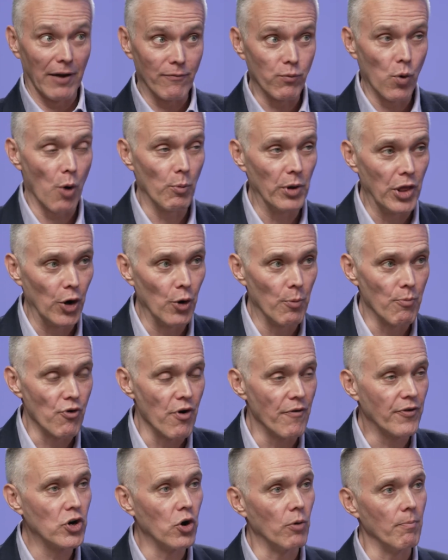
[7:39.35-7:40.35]
I've worked with a number
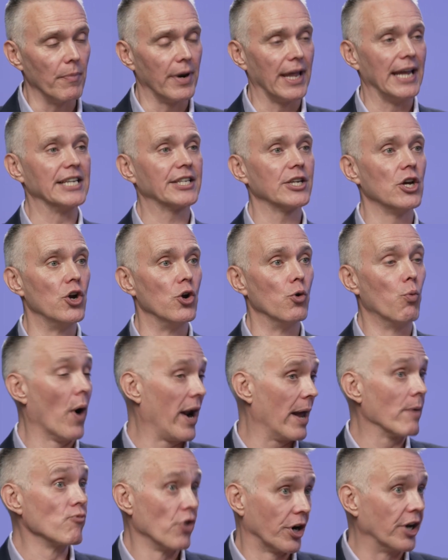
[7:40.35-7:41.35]
of companies who, when
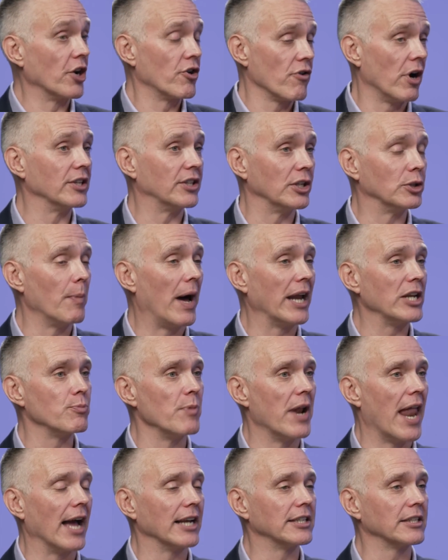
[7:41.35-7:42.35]
I'm running a crisis
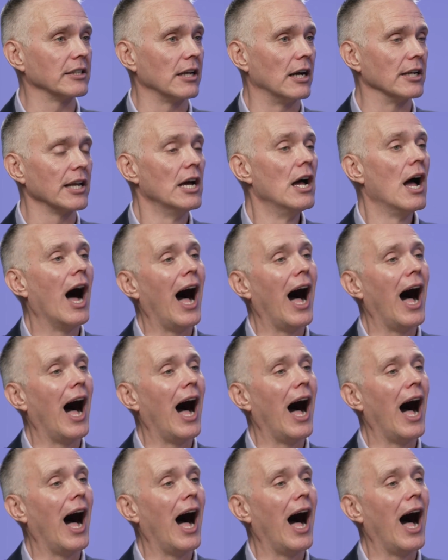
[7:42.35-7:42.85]
management exercise,